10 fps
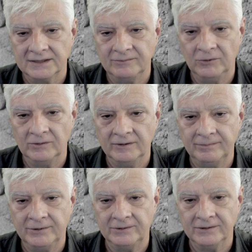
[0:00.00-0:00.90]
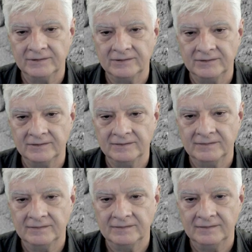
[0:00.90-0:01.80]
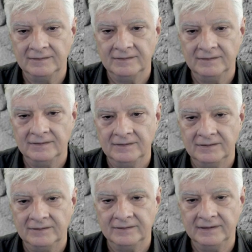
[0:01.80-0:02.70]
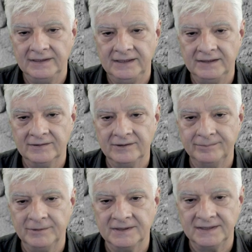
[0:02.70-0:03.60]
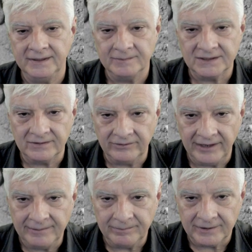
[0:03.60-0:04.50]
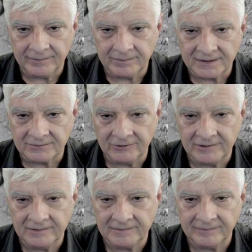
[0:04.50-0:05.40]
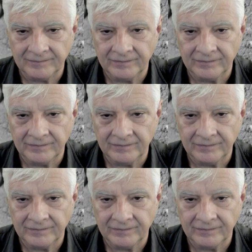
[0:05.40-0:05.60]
smaller part on the top. It seems to ramp up as well.